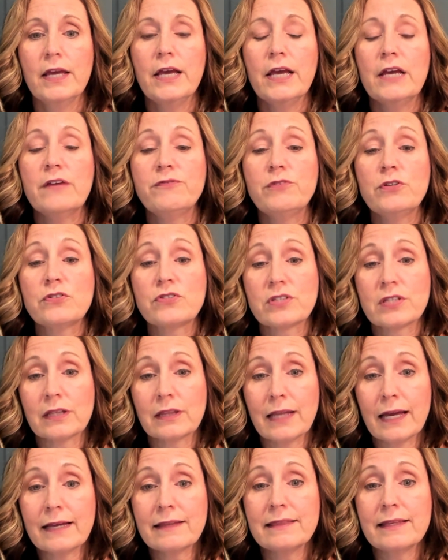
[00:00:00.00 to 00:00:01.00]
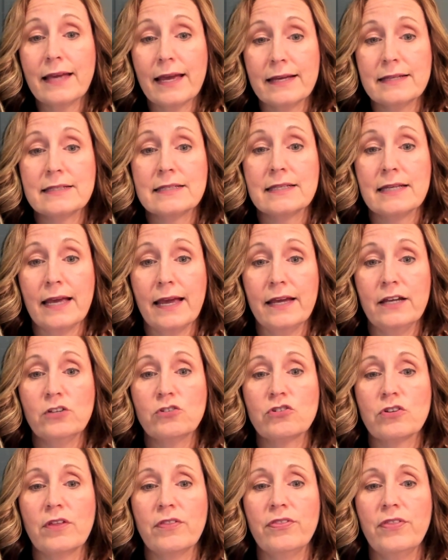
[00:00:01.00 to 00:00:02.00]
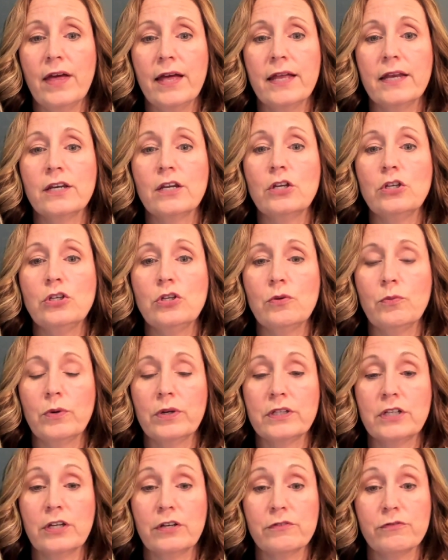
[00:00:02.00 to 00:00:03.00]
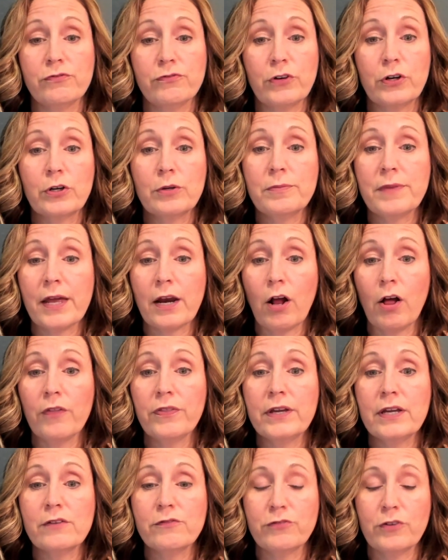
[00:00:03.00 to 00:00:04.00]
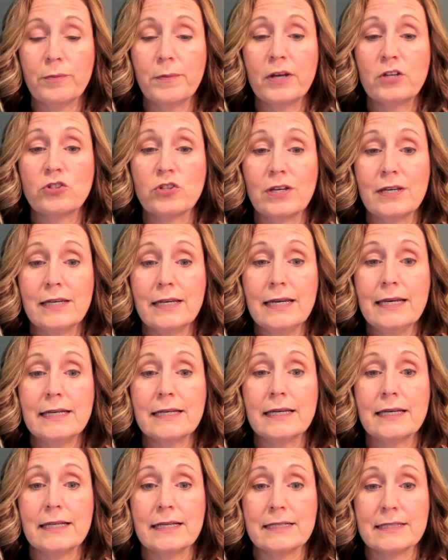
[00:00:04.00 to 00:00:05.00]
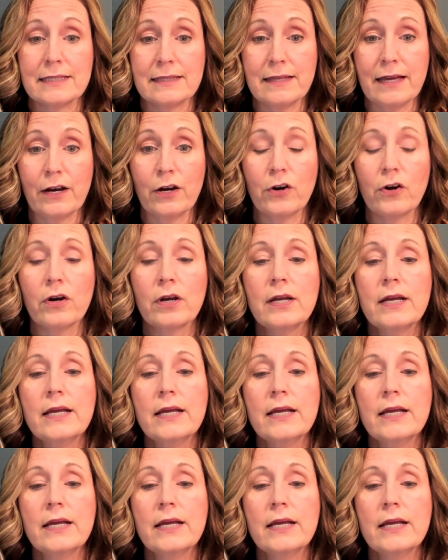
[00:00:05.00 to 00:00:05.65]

If you select the A C H, then you would confirm that all the information needed is there.